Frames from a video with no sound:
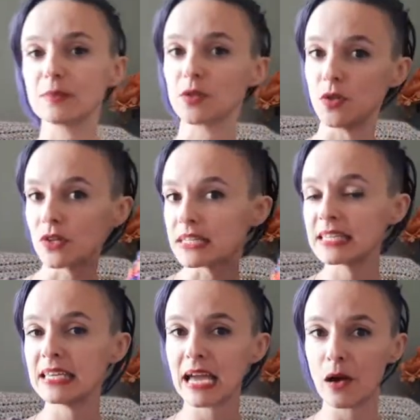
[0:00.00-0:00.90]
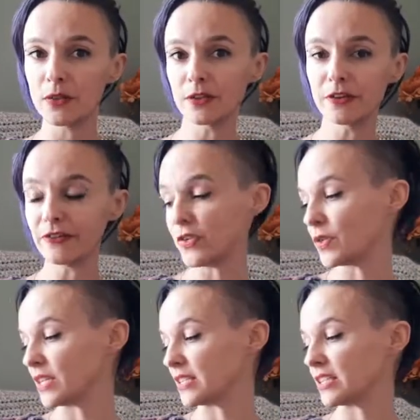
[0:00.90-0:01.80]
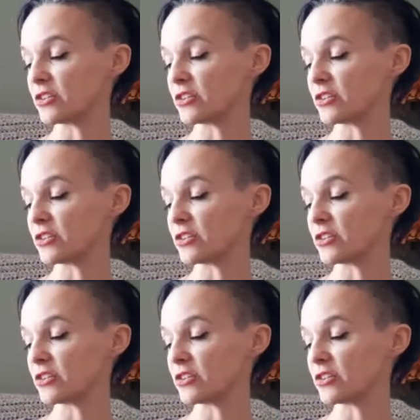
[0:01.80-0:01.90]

So you can see how there are a few things that are